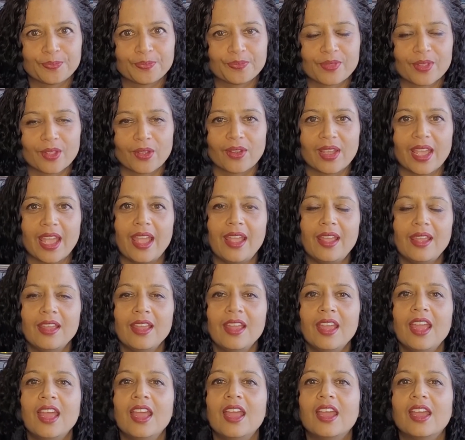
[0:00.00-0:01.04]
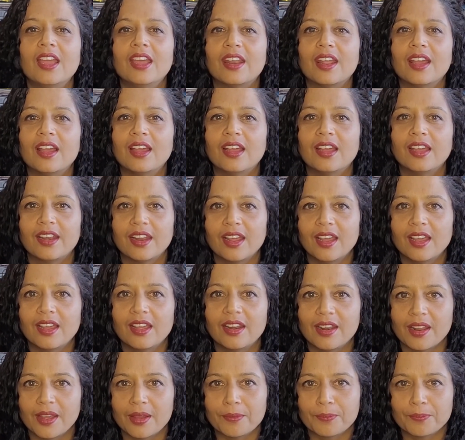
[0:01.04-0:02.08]
Okay? Da, da,
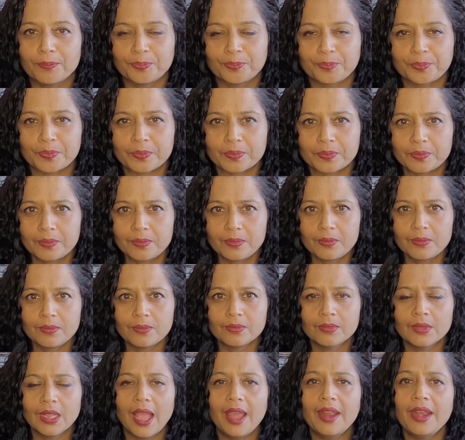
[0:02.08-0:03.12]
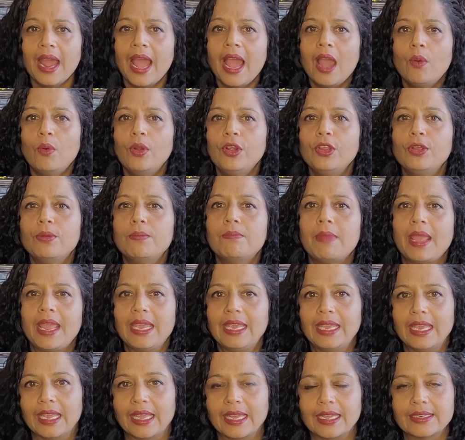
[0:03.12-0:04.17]
da. And how are you
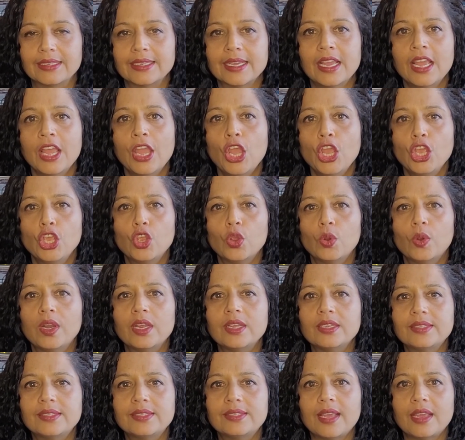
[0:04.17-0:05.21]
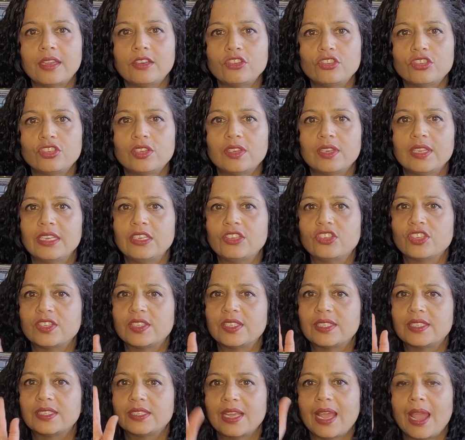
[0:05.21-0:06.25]
making it? You're essentially
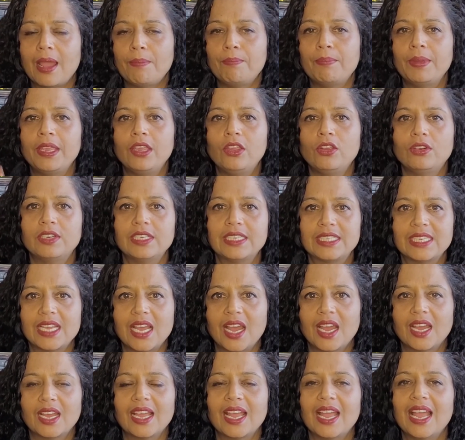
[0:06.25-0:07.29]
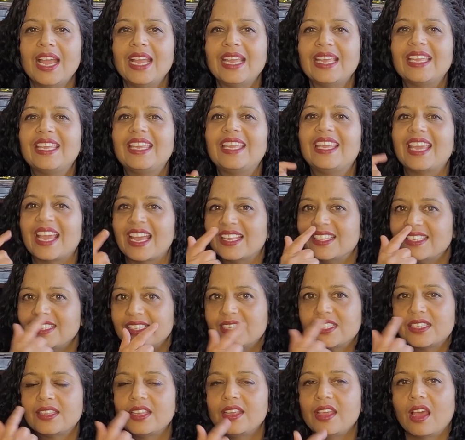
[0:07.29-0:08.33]
just tapping your tongue
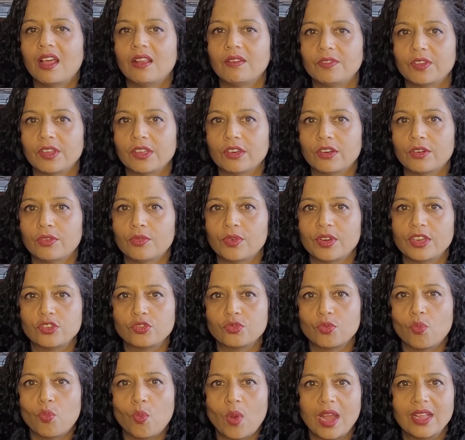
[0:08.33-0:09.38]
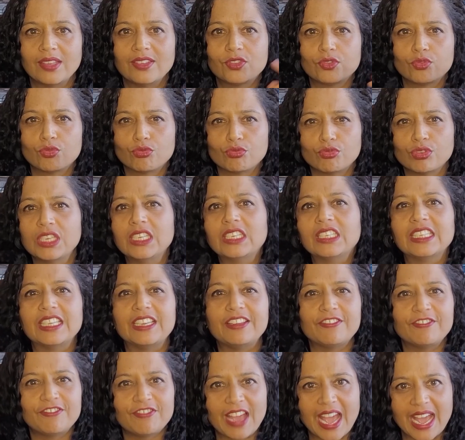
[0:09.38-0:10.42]
against the alveolar ridge once really
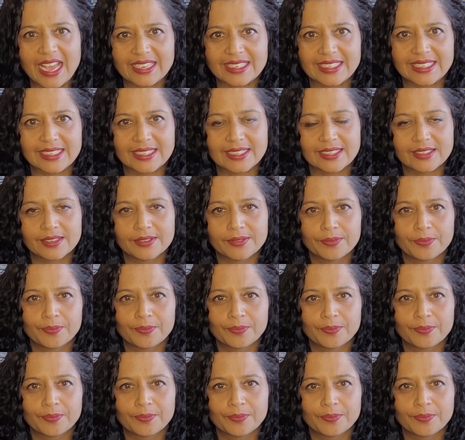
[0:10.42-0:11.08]
fast.